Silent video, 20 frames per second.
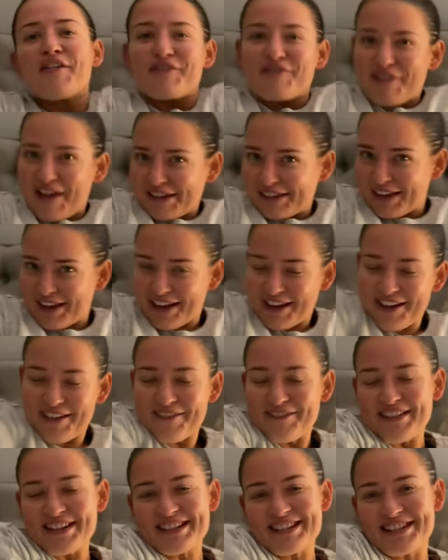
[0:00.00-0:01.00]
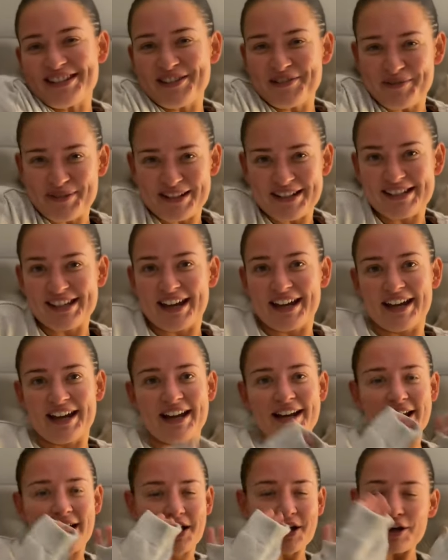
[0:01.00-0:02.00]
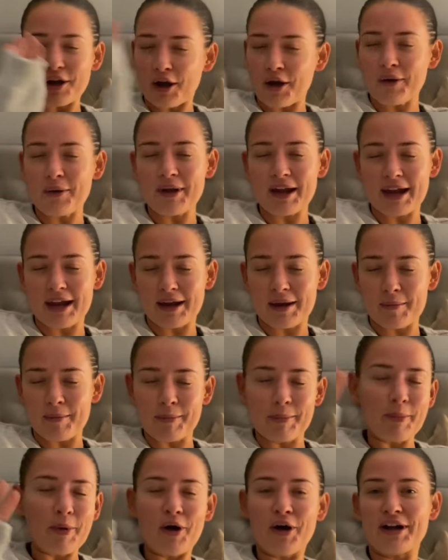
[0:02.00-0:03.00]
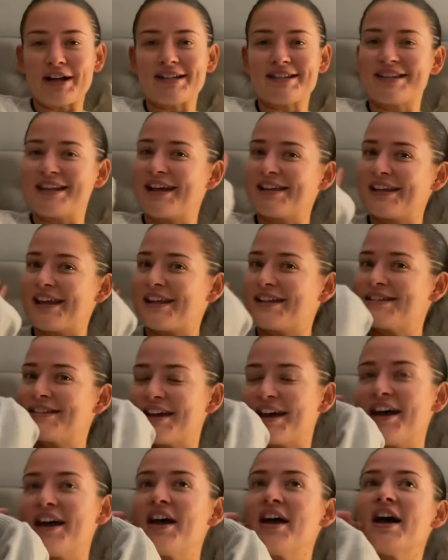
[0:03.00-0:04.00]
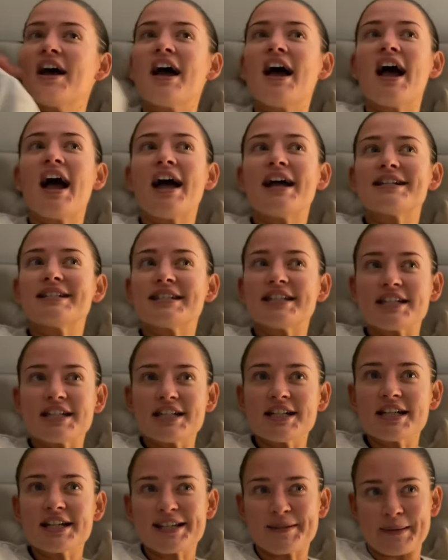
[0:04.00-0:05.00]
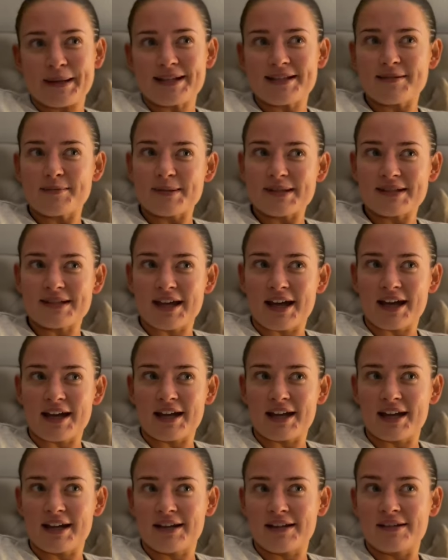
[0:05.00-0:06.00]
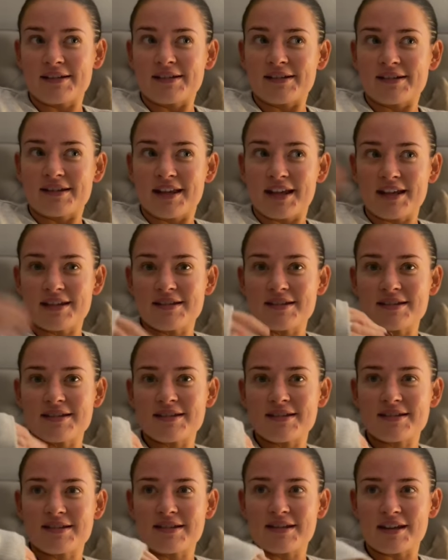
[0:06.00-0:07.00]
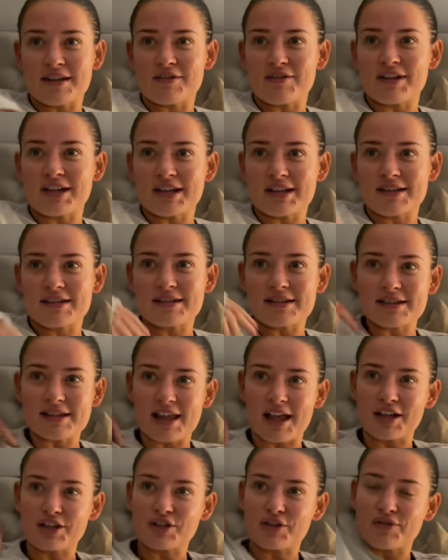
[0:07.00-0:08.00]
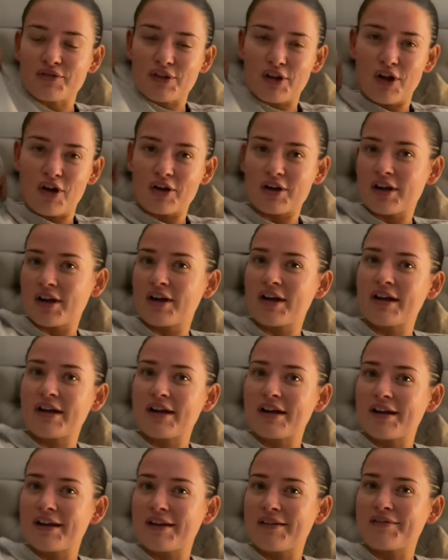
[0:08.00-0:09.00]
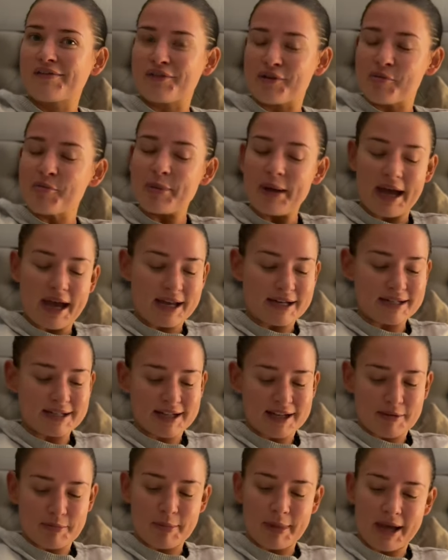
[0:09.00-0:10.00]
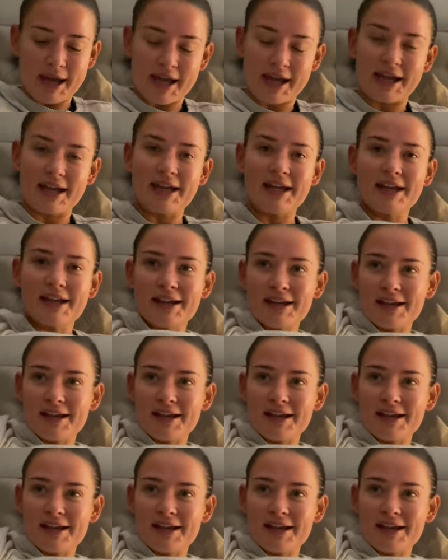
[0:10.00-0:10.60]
Rella, which is super exciting. I'll go more into that later. Didn't expect to be starting this series slash vlog from bed in my